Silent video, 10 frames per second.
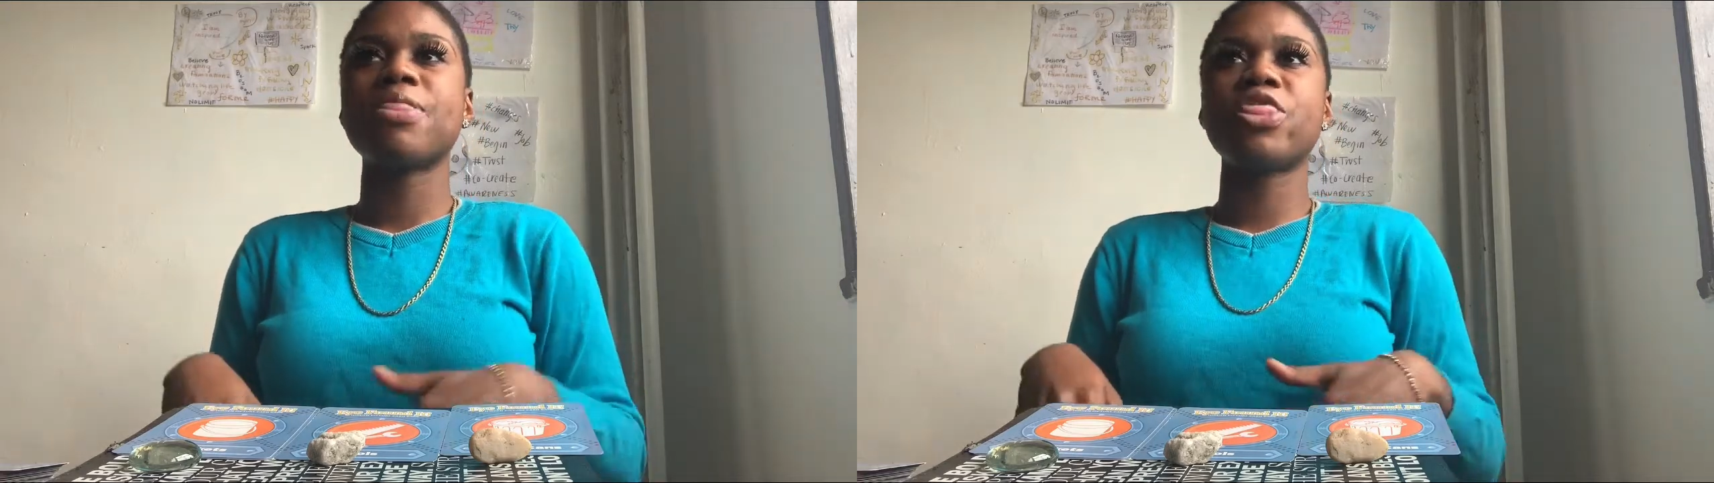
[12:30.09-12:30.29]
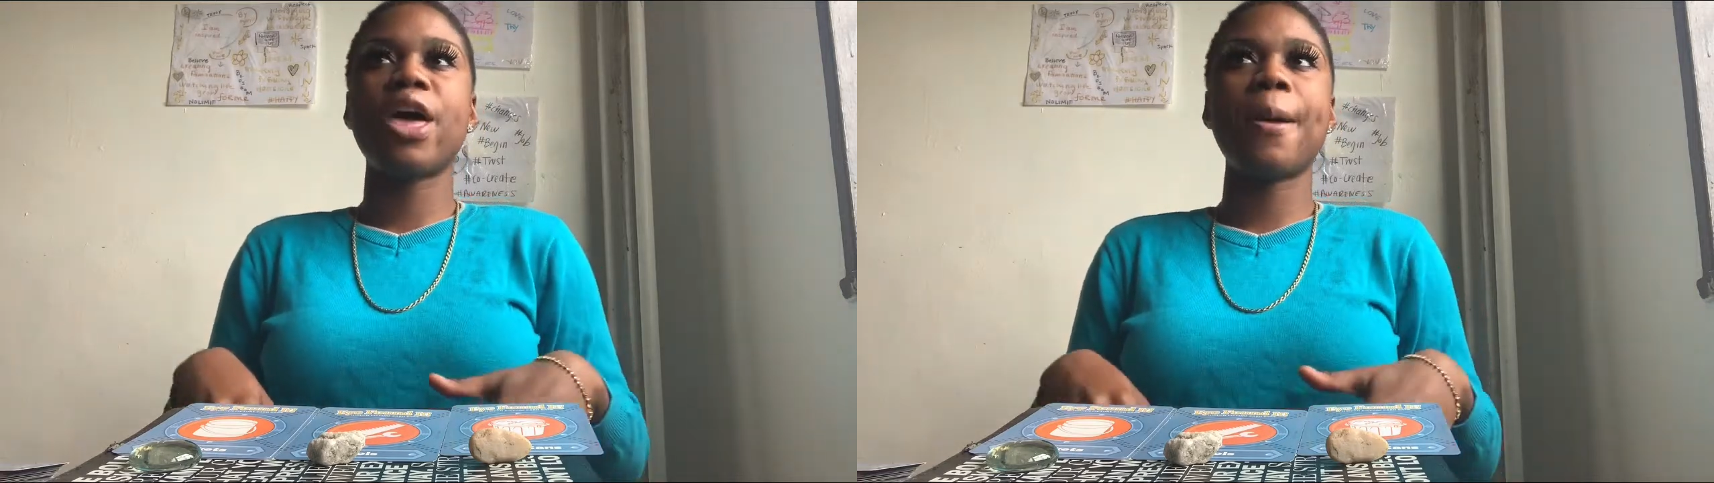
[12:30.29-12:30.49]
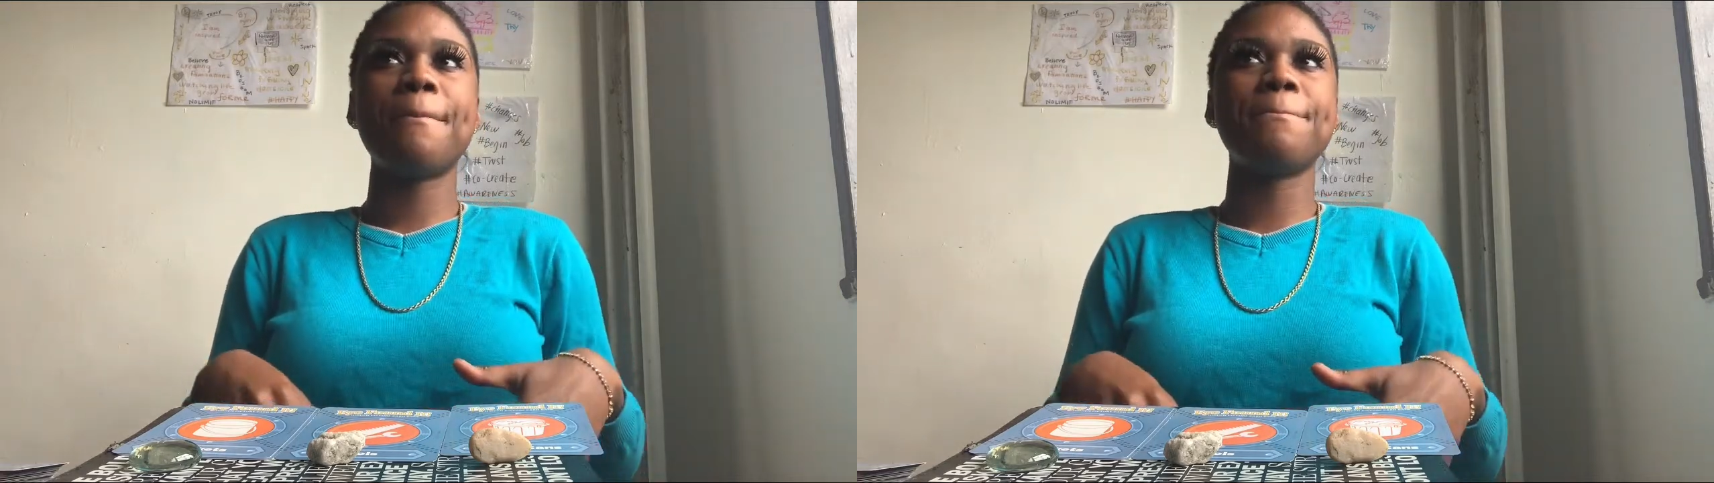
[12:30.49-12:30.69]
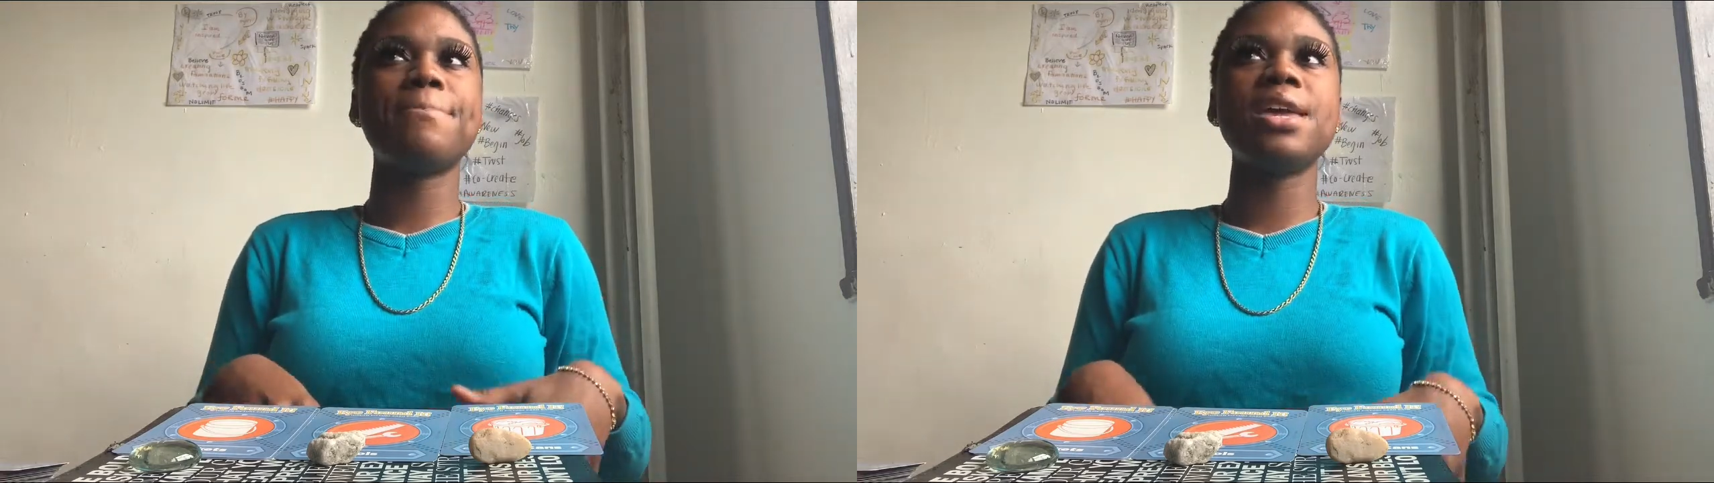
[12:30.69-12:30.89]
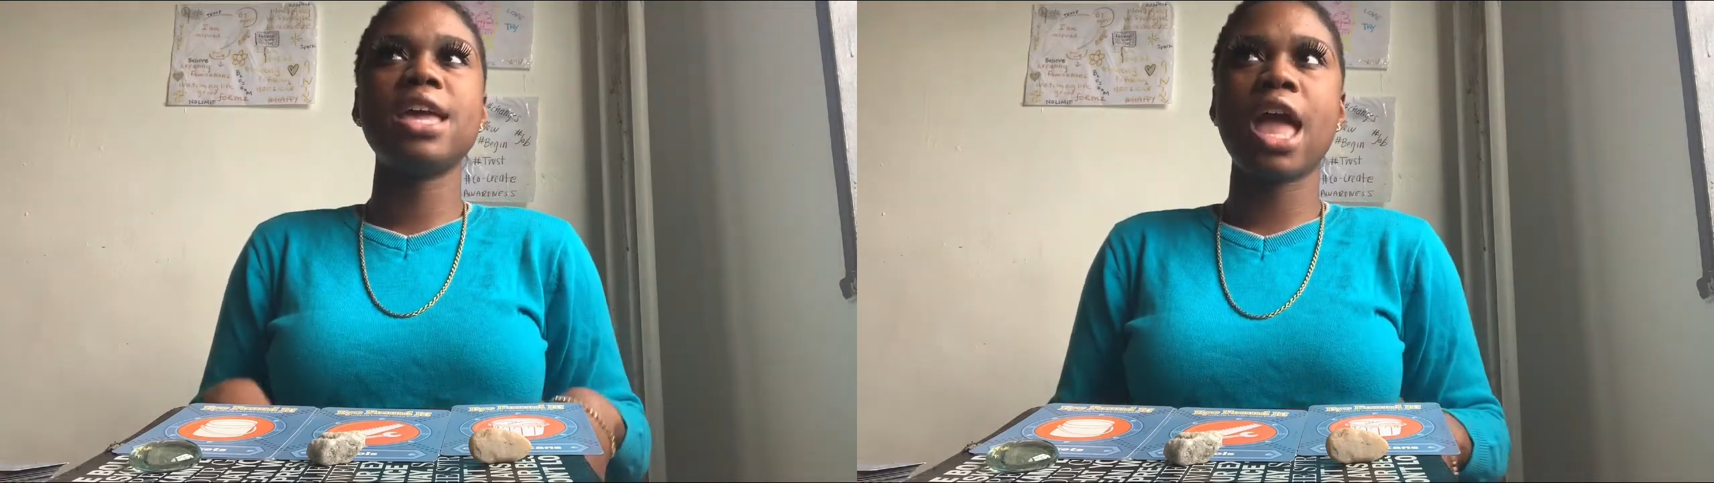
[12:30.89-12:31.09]
them
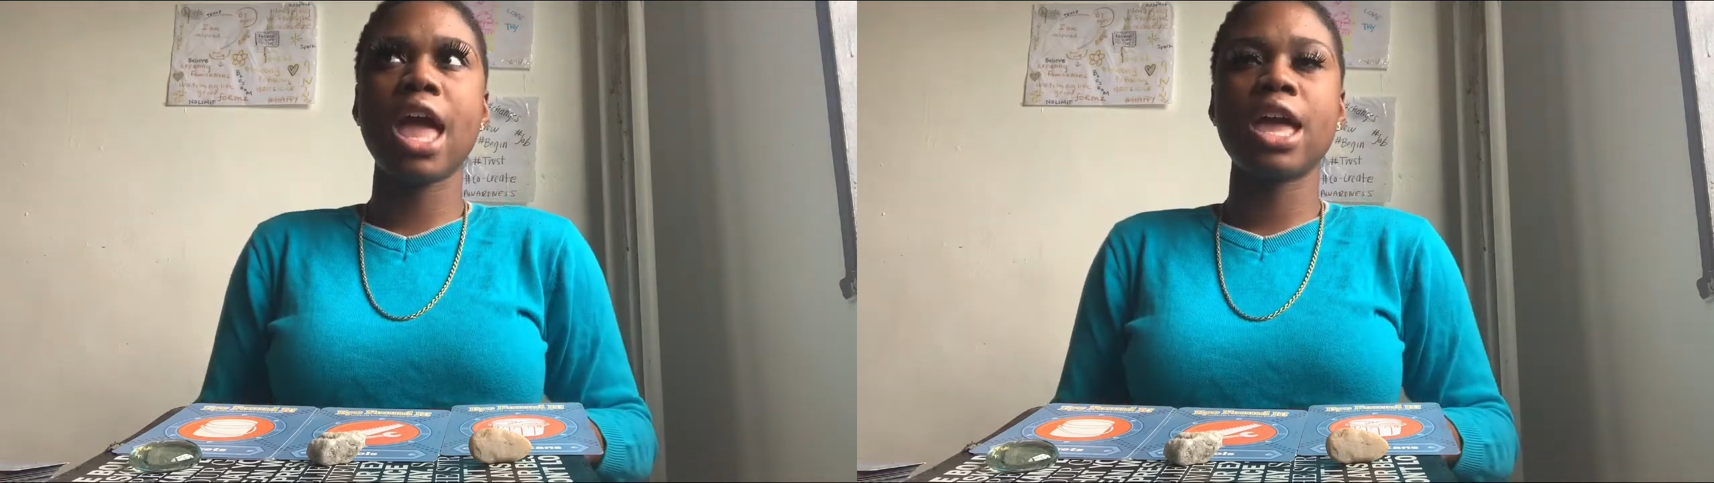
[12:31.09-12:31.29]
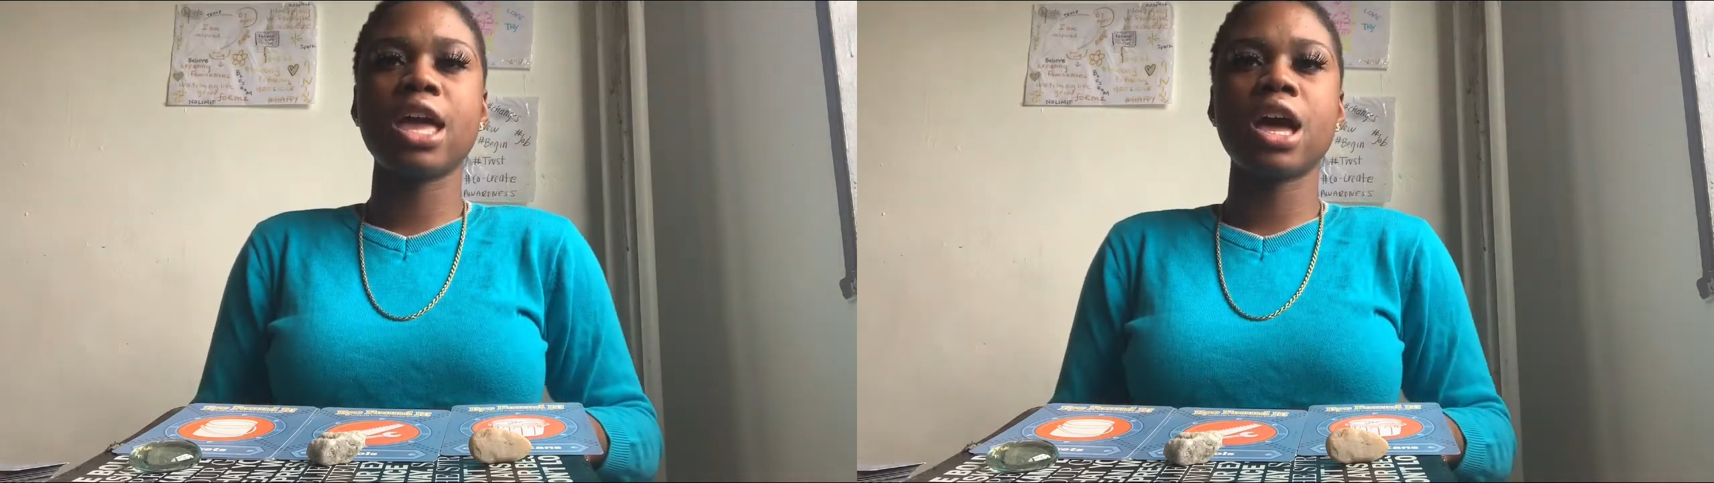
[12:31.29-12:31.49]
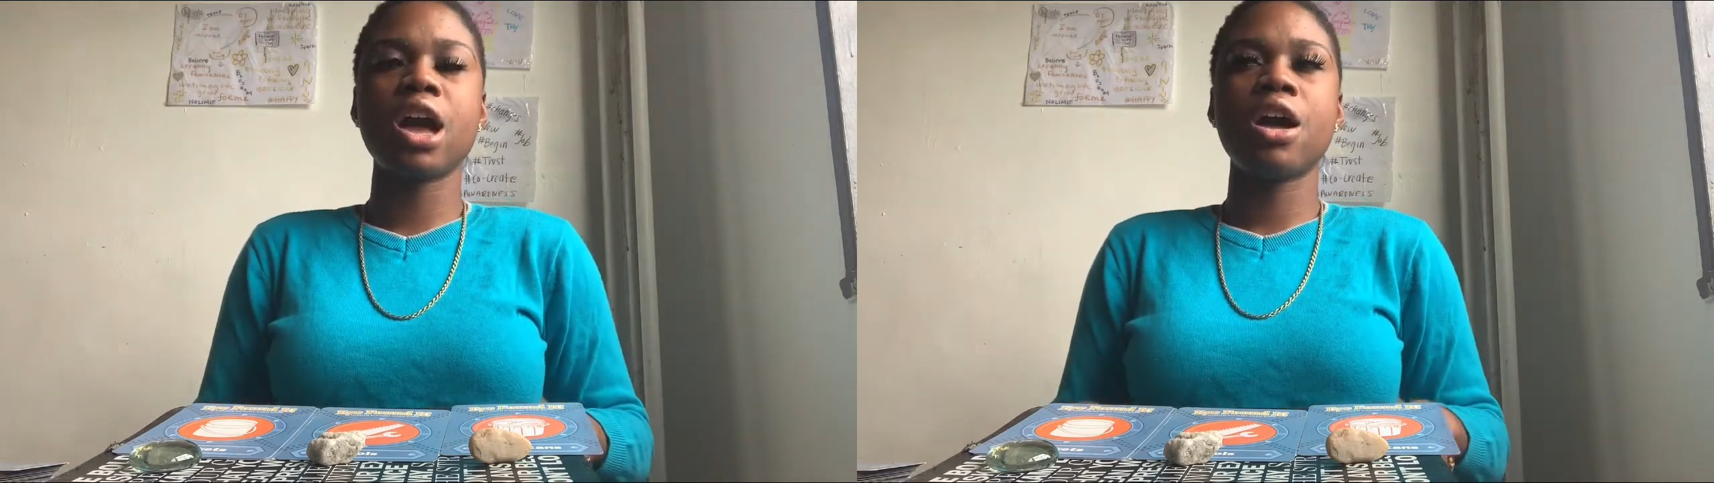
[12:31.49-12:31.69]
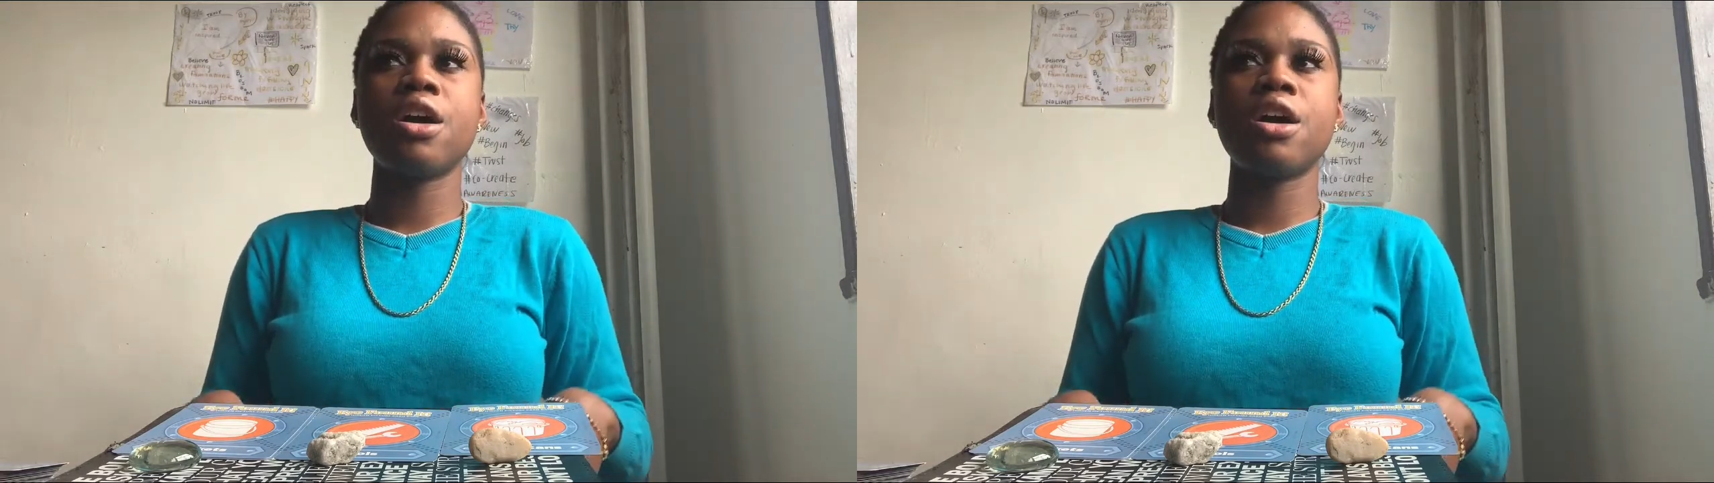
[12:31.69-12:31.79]
being